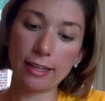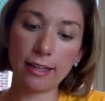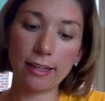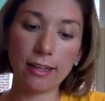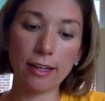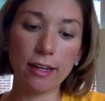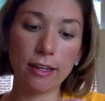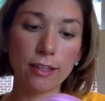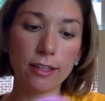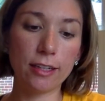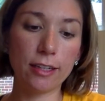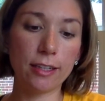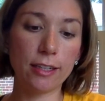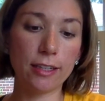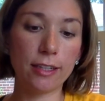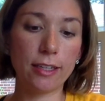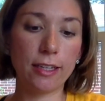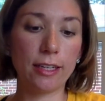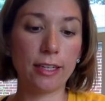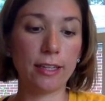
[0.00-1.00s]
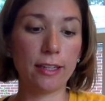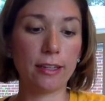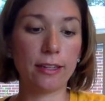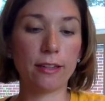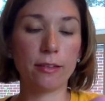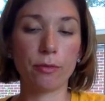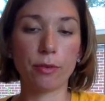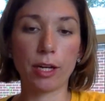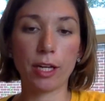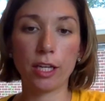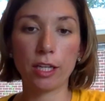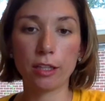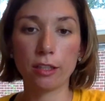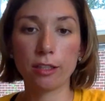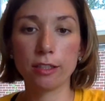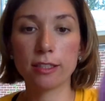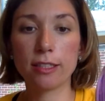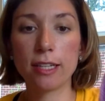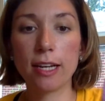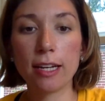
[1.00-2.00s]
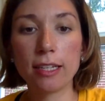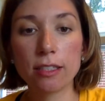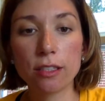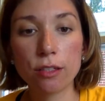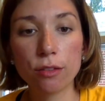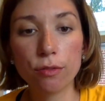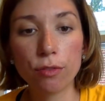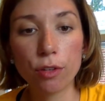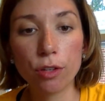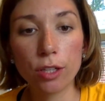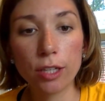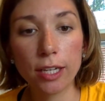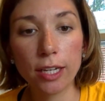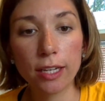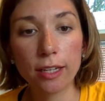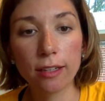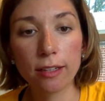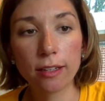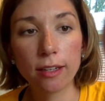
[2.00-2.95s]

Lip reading: color in the regular size Tivoli,